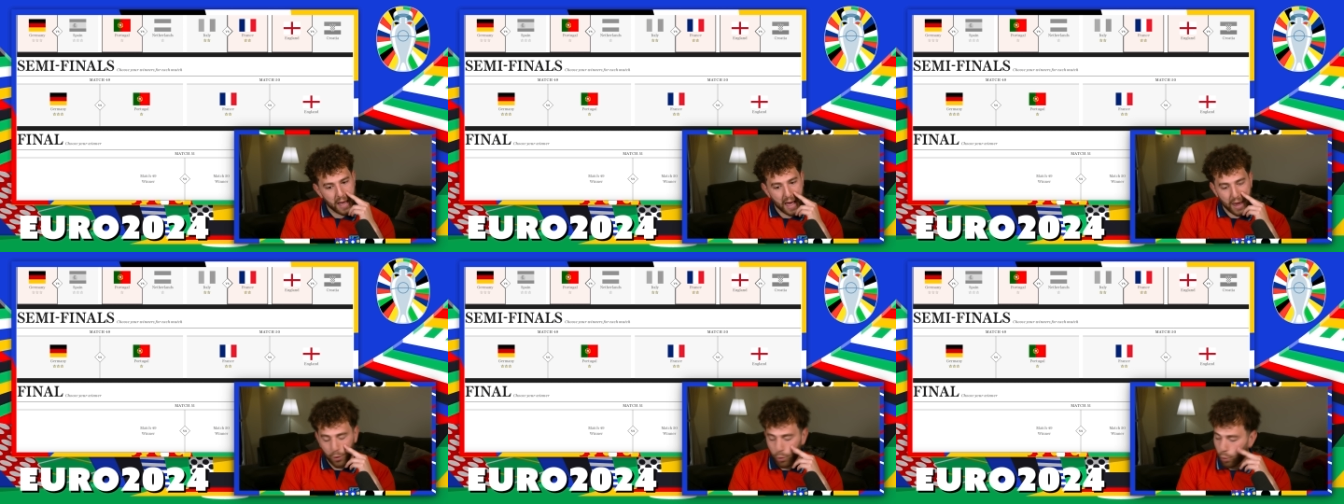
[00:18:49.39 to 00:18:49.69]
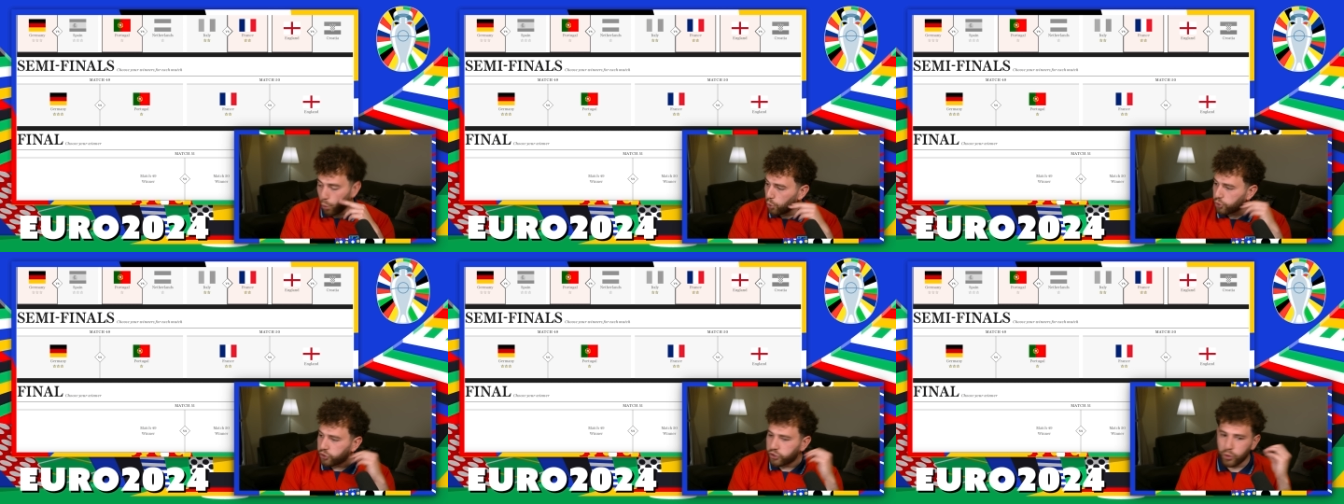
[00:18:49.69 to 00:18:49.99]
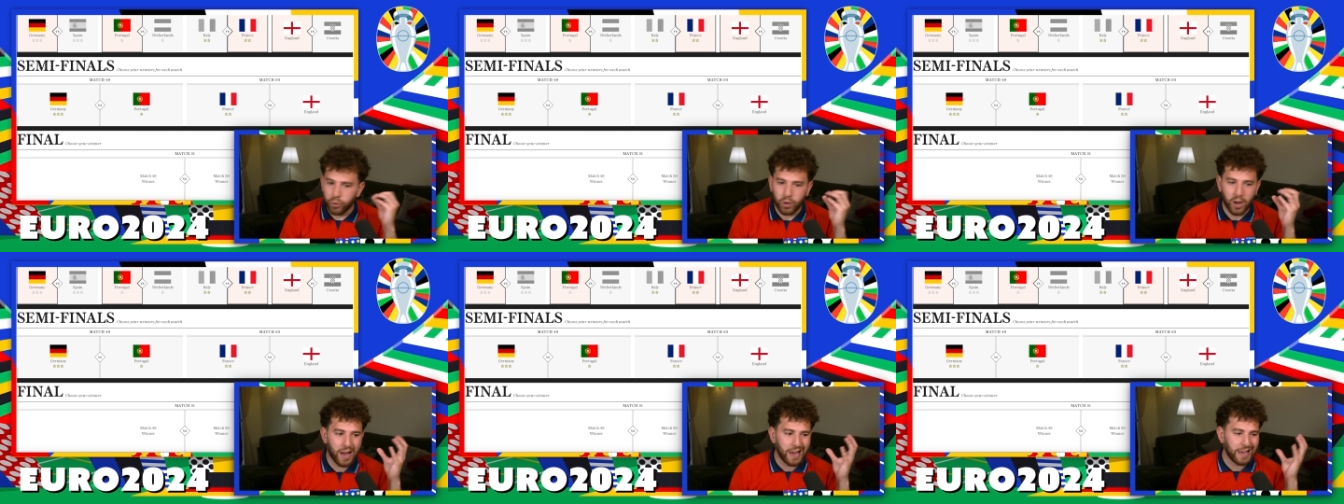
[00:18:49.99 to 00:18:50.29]
and
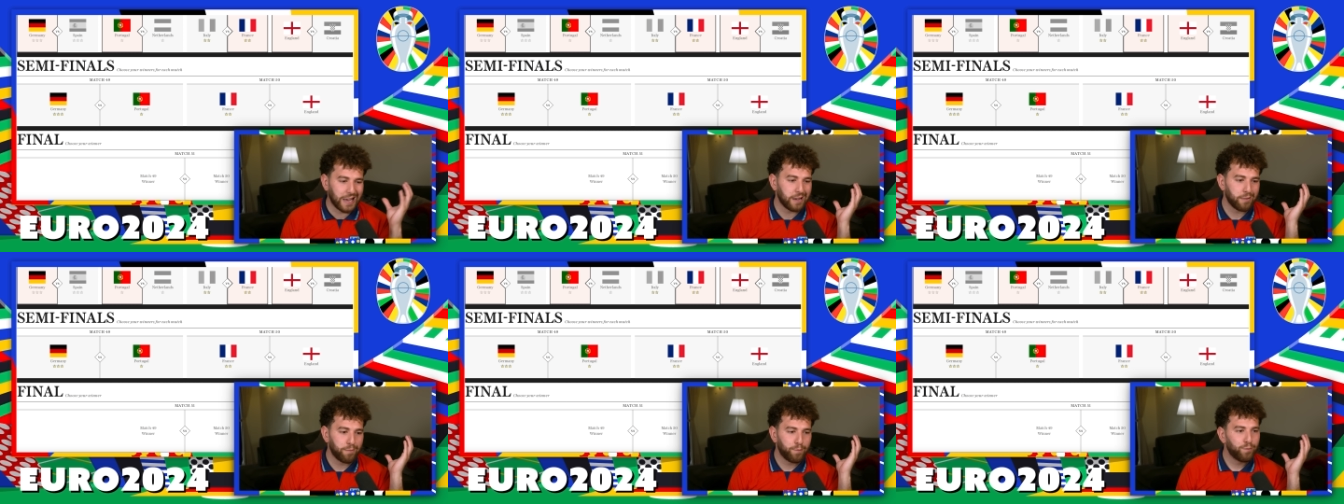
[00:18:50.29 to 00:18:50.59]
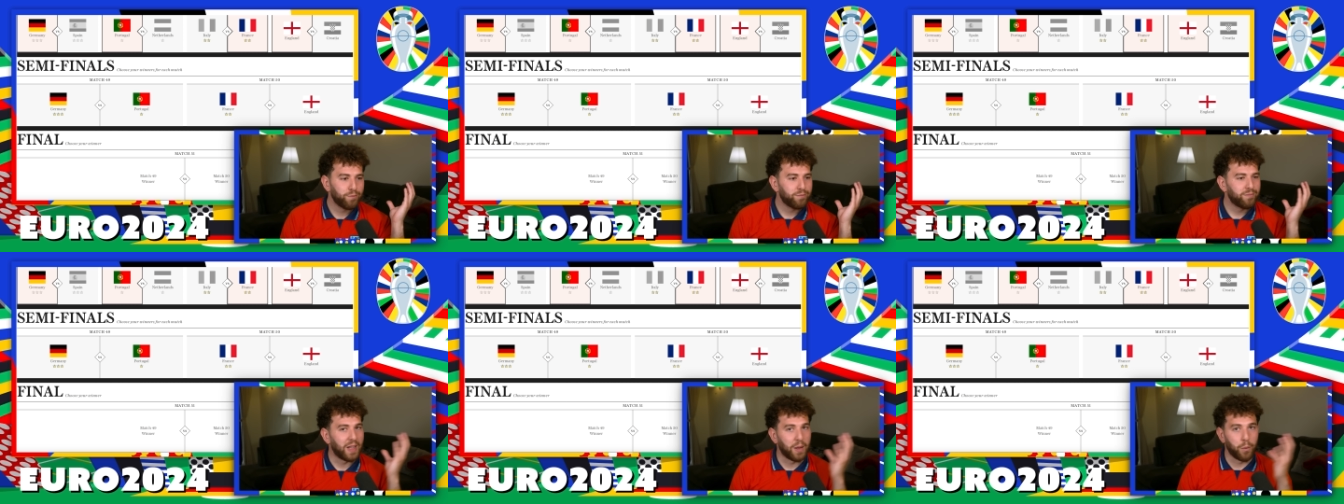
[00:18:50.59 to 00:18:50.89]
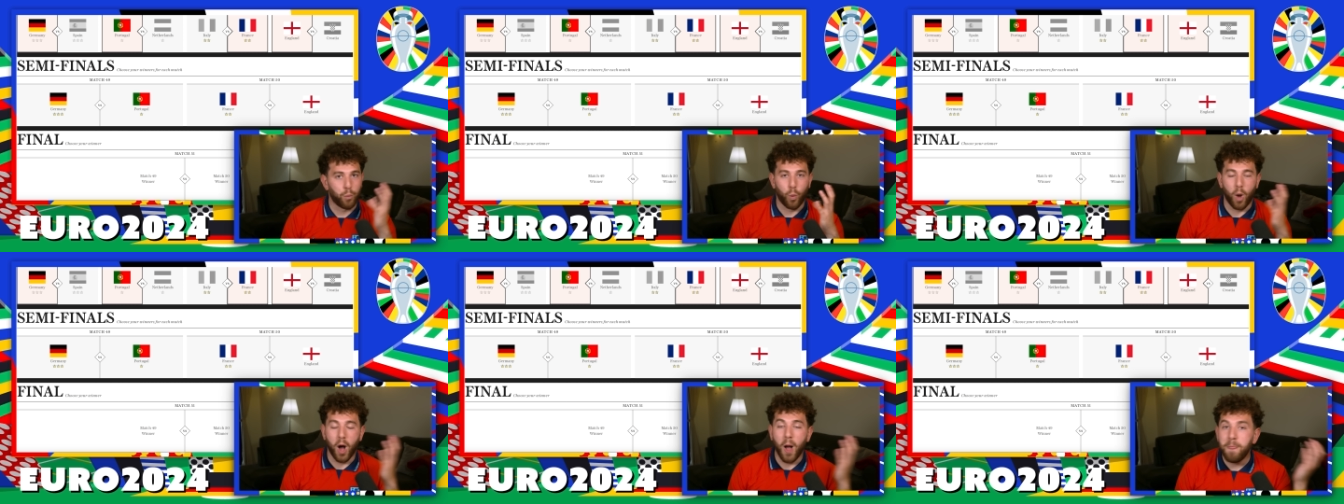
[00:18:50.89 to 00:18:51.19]
also like they
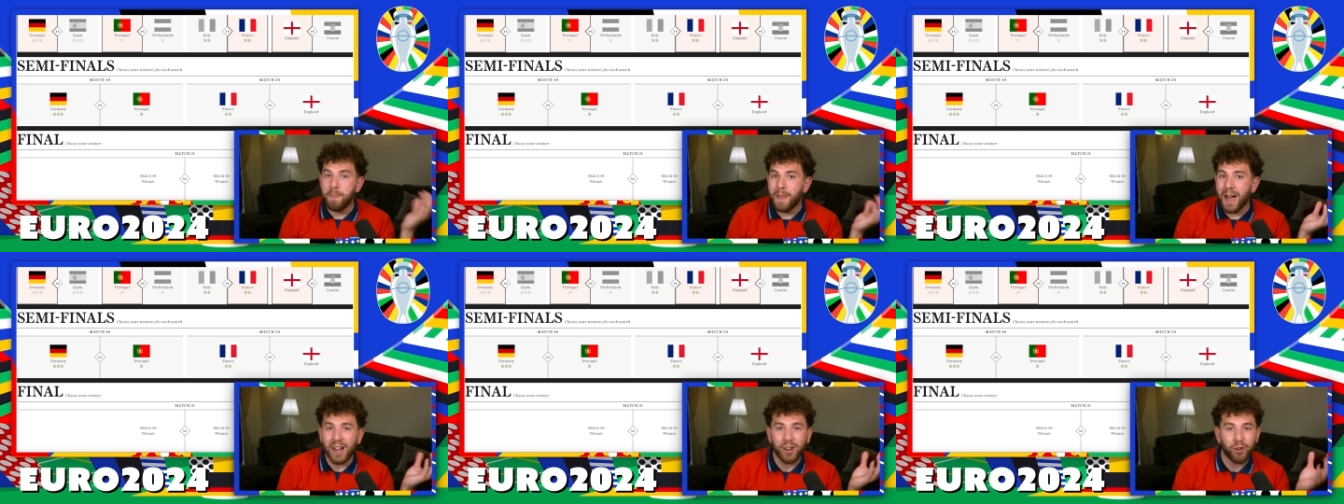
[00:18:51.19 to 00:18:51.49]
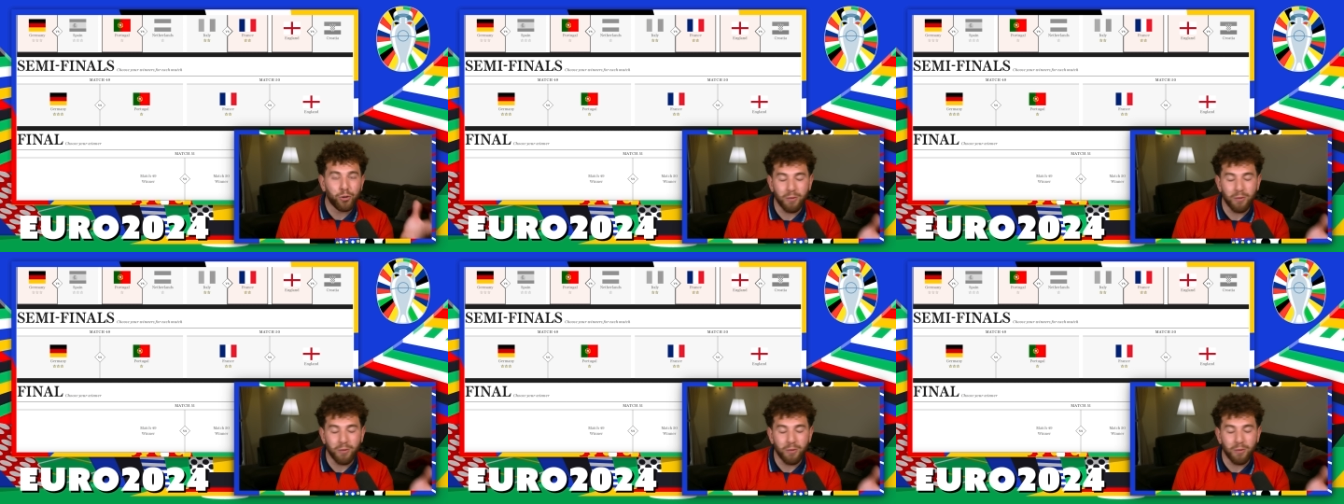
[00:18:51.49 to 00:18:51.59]
weren't that